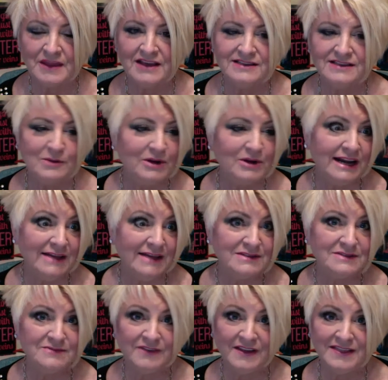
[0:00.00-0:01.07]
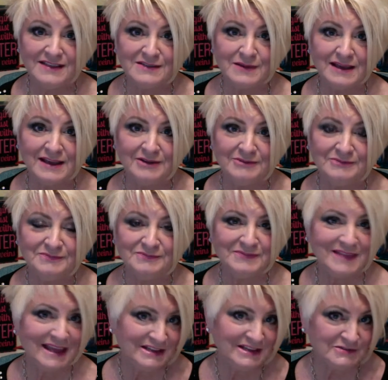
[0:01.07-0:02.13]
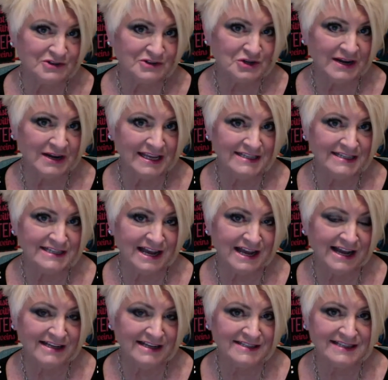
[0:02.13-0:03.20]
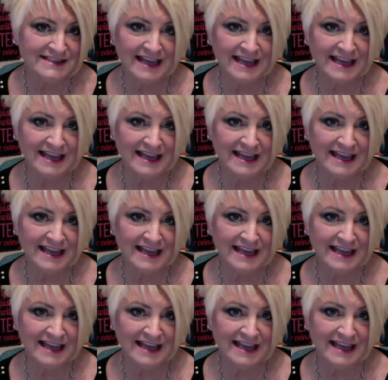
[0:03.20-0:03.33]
So we're going to have some fun this week thanks for joining us, guys.